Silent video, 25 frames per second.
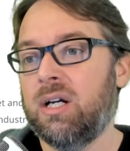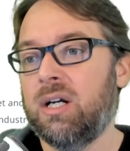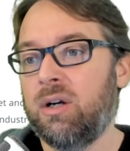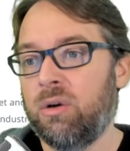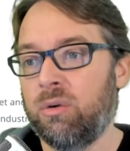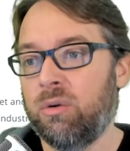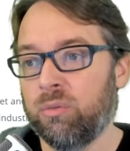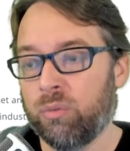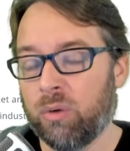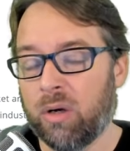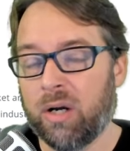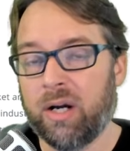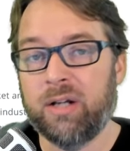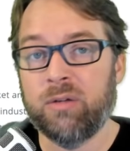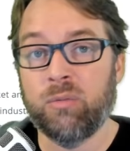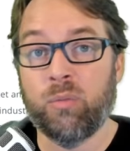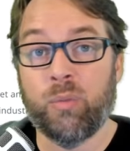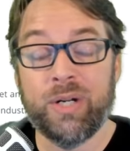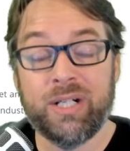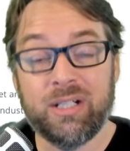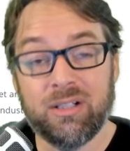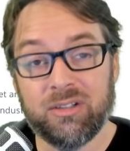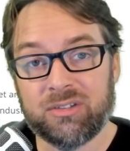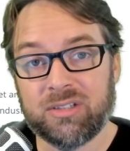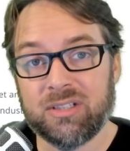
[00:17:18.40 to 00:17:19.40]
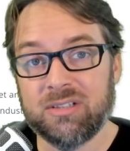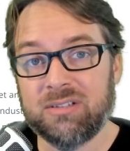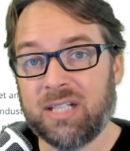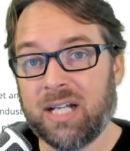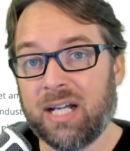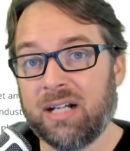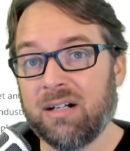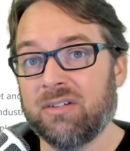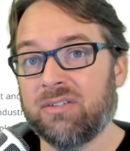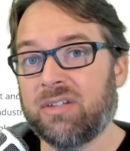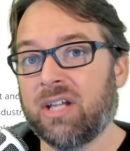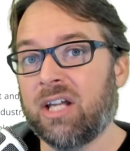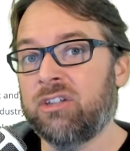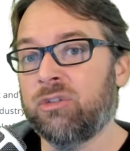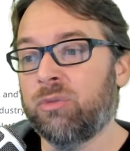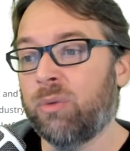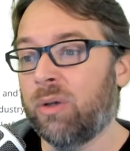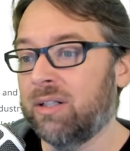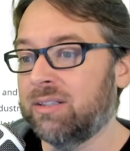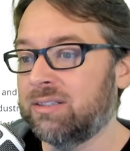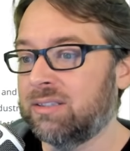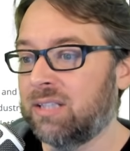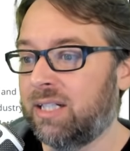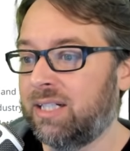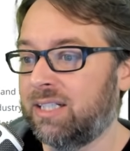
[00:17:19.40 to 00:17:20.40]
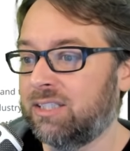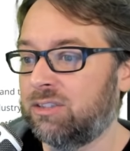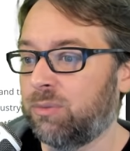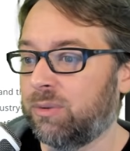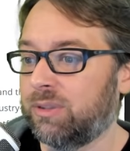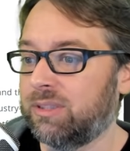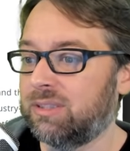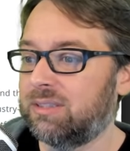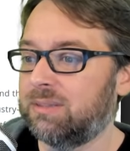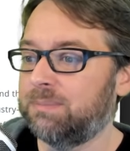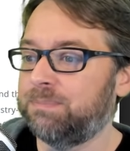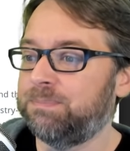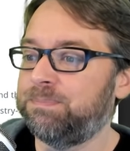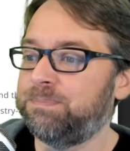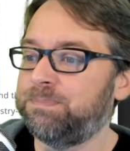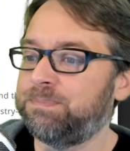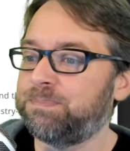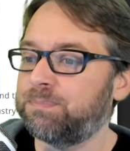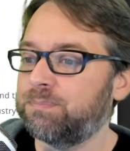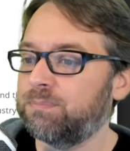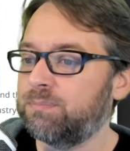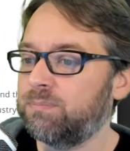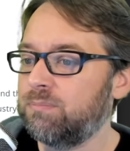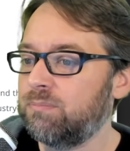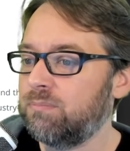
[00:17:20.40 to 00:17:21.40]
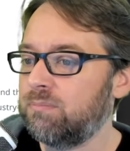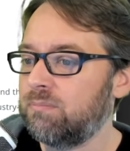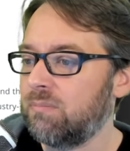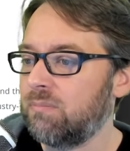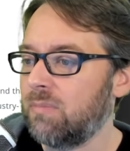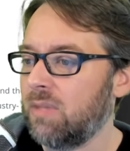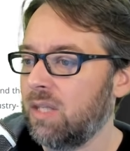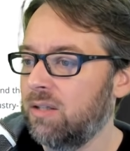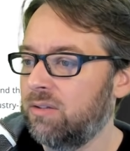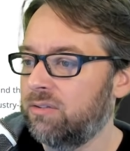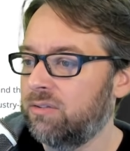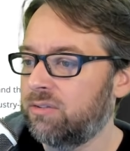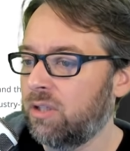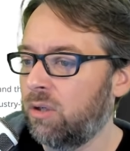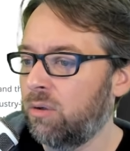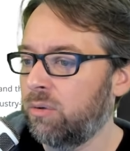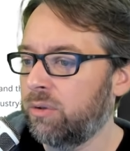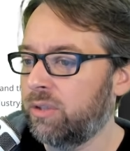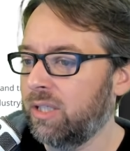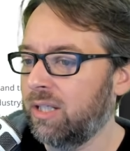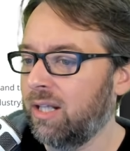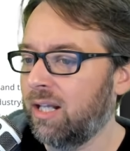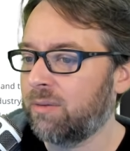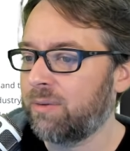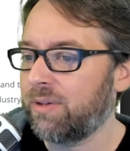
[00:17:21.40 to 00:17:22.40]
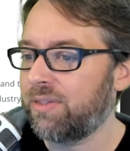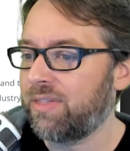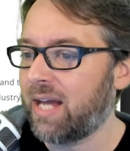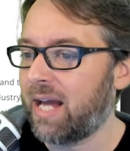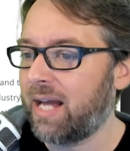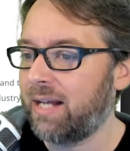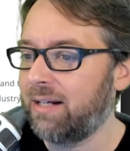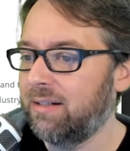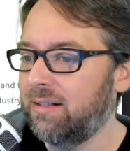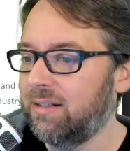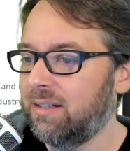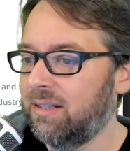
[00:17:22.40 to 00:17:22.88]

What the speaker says: run Windows containers as well as Linux ones. So good luck with that.